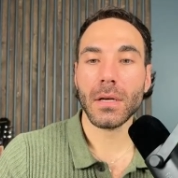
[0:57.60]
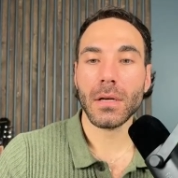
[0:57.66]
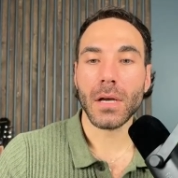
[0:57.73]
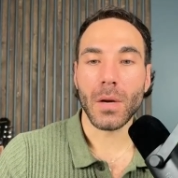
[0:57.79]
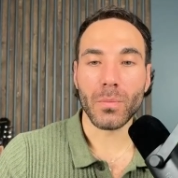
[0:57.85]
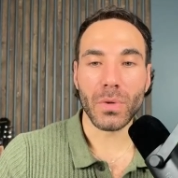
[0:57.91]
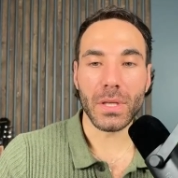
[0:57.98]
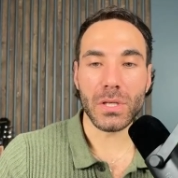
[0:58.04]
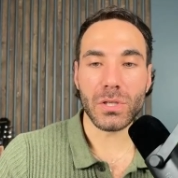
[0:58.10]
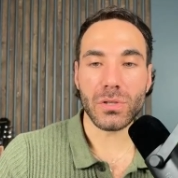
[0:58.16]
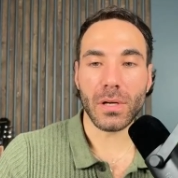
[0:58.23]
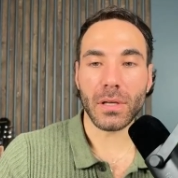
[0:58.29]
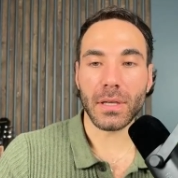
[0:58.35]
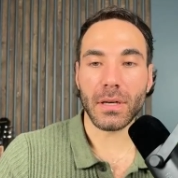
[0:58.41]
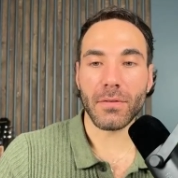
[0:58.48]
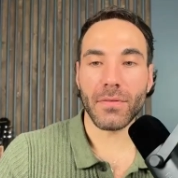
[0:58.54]
I'm really
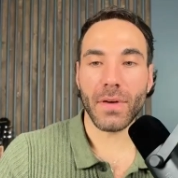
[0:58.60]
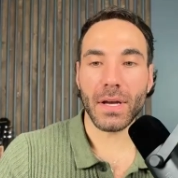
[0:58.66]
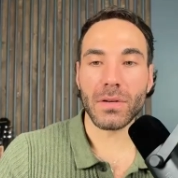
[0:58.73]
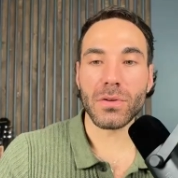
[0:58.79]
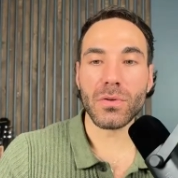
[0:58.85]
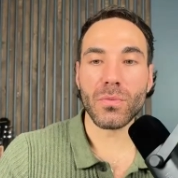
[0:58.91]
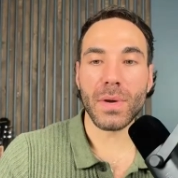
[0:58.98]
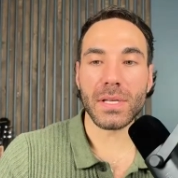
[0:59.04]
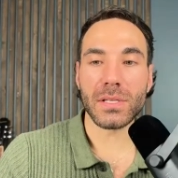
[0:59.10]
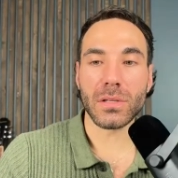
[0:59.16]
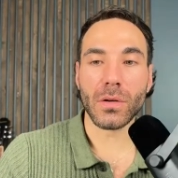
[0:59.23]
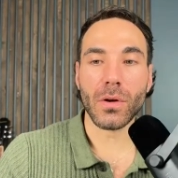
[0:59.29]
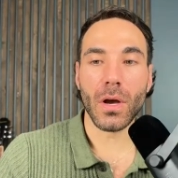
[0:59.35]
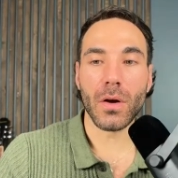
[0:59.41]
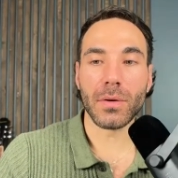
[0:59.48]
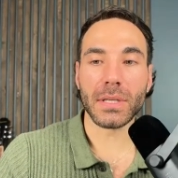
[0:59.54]
struggling to find new ways to
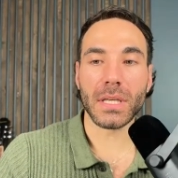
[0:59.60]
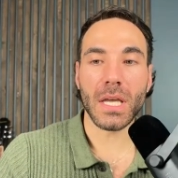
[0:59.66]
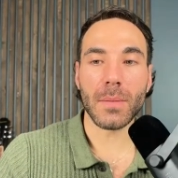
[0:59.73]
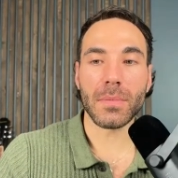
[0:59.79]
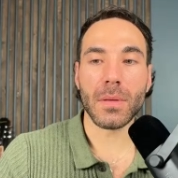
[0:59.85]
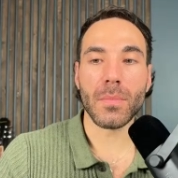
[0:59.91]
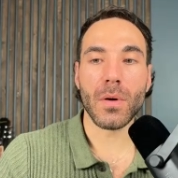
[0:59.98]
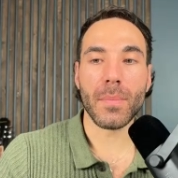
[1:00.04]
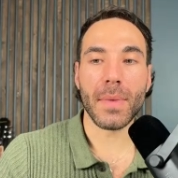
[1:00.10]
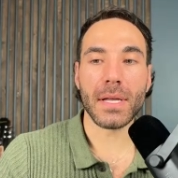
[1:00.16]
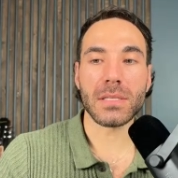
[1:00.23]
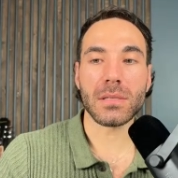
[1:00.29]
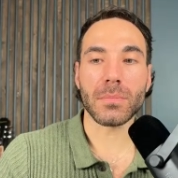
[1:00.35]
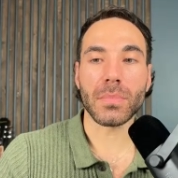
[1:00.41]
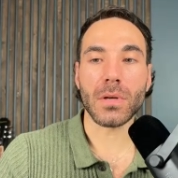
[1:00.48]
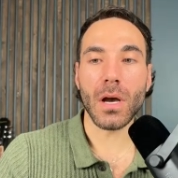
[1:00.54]
grow and keep the
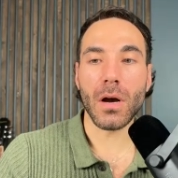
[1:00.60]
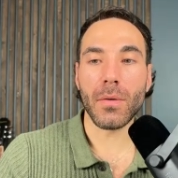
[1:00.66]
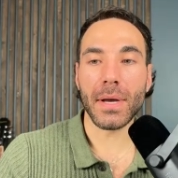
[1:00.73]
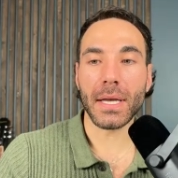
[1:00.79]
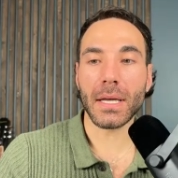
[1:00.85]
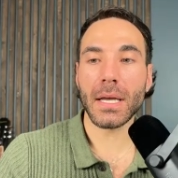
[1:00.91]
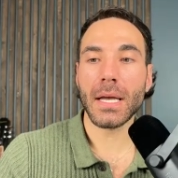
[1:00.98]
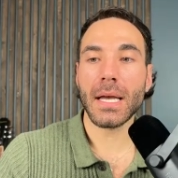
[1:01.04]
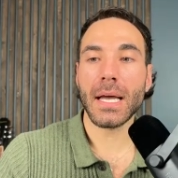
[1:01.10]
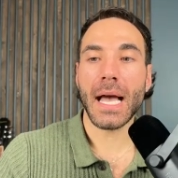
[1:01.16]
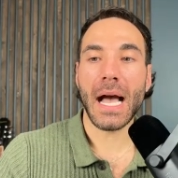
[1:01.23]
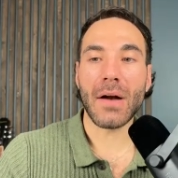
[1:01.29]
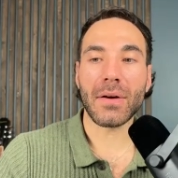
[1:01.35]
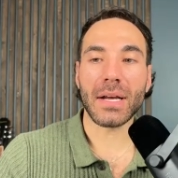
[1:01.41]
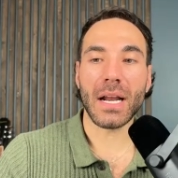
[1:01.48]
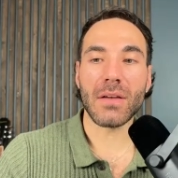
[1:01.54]
momentum going.
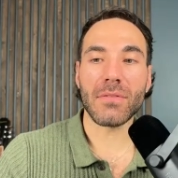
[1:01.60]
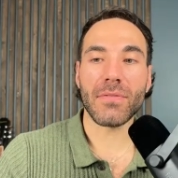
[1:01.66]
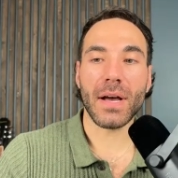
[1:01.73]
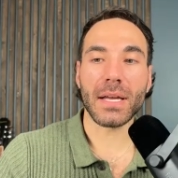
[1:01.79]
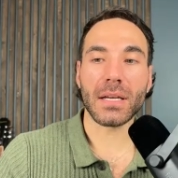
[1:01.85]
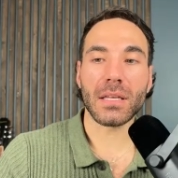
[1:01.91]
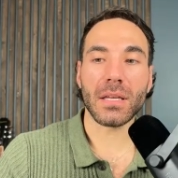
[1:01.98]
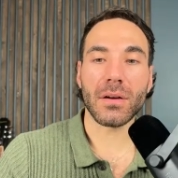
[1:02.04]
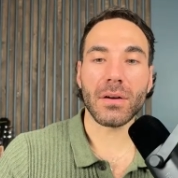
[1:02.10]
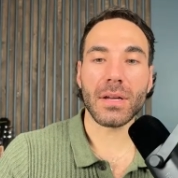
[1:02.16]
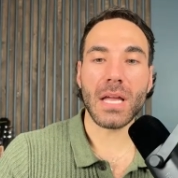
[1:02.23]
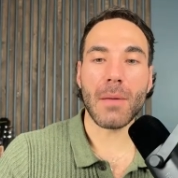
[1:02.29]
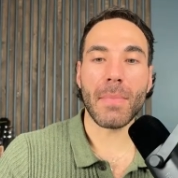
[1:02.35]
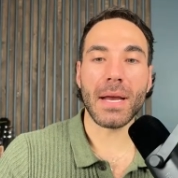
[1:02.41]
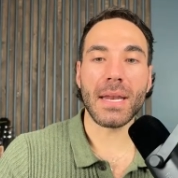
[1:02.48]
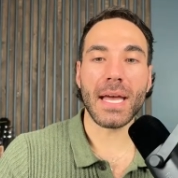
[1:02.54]
How can I find clarity
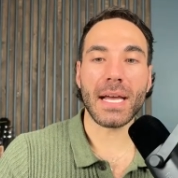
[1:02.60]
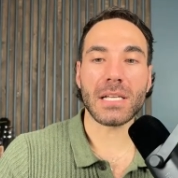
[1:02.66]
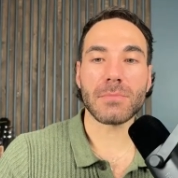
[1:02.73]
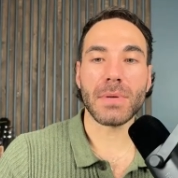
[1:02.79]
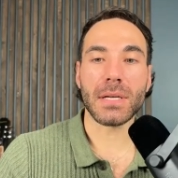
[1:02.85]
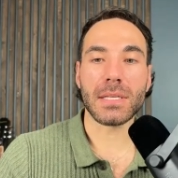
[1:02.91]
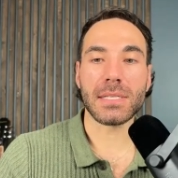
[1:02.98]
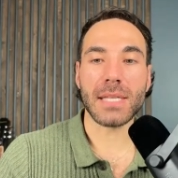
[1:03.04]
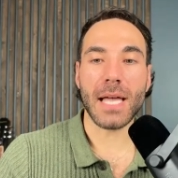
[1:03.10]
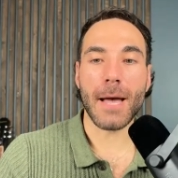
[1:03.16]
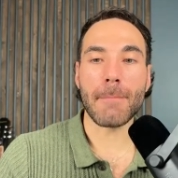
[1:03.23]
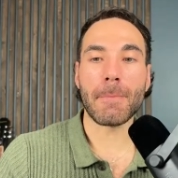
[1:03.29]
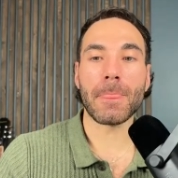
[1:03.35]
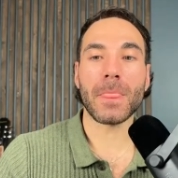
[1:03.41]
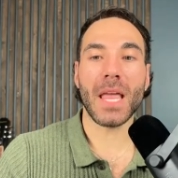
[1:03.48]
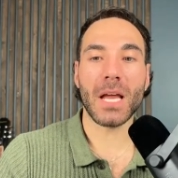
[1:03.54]
on my next big
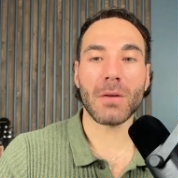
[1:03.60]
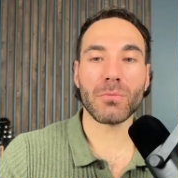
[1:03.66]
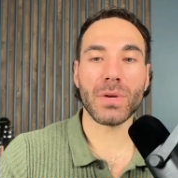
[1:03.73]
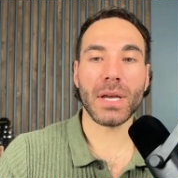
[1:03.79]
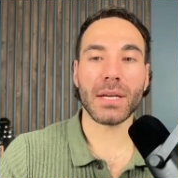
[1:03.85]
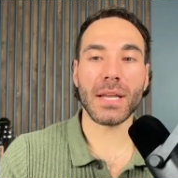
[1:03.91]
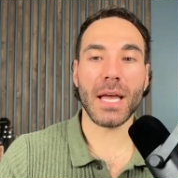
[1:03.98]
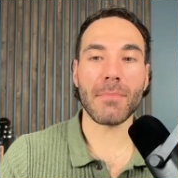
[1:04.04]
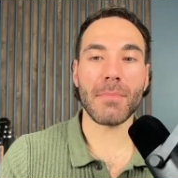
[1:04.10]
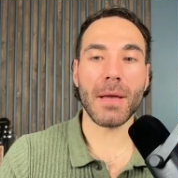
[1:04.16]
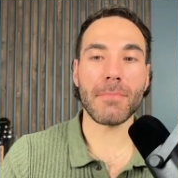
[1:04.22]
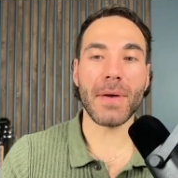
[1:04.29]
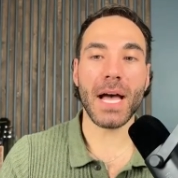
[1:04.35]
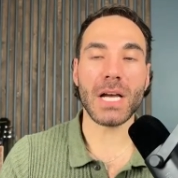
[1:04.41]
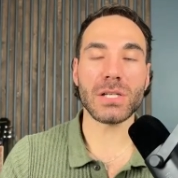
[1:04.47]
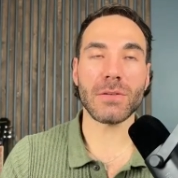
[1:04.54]
step and reignite my
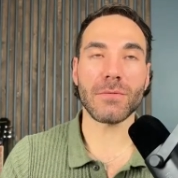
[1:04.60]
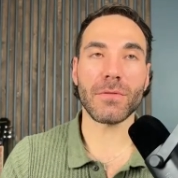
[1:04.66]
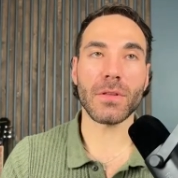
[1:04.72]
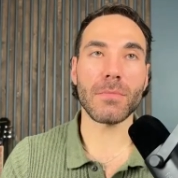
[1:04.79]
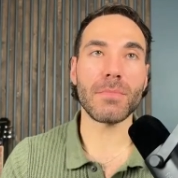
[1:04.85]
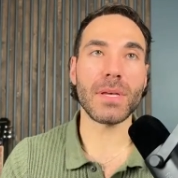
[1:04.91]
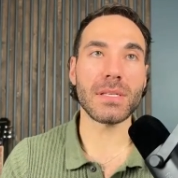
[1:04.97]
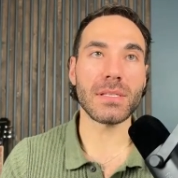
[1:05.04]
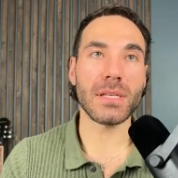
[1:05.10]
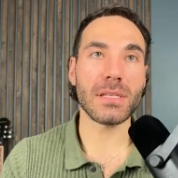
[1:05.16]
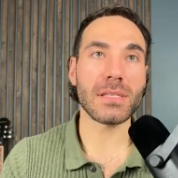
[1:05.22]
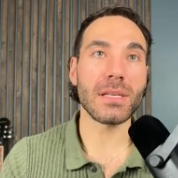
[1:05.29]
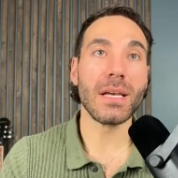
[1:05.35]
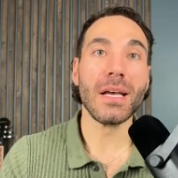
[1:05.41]
passion for the business?"